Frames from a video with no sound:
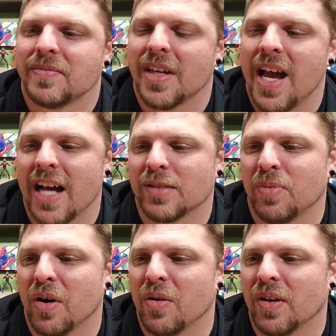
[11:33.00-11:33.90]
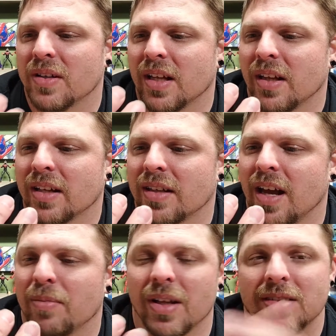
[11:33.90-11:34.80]
Hasbro or anything like
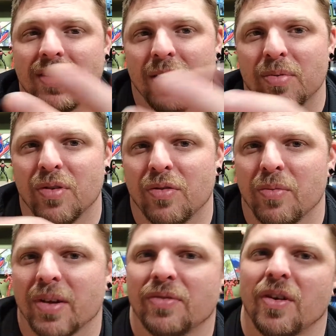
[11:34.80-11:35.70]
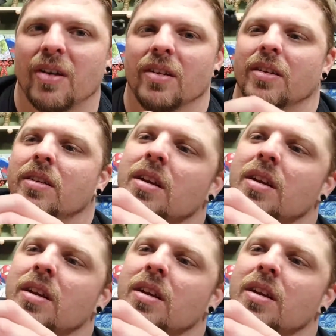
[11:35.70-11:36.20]
that. But that's typical for McFarlane.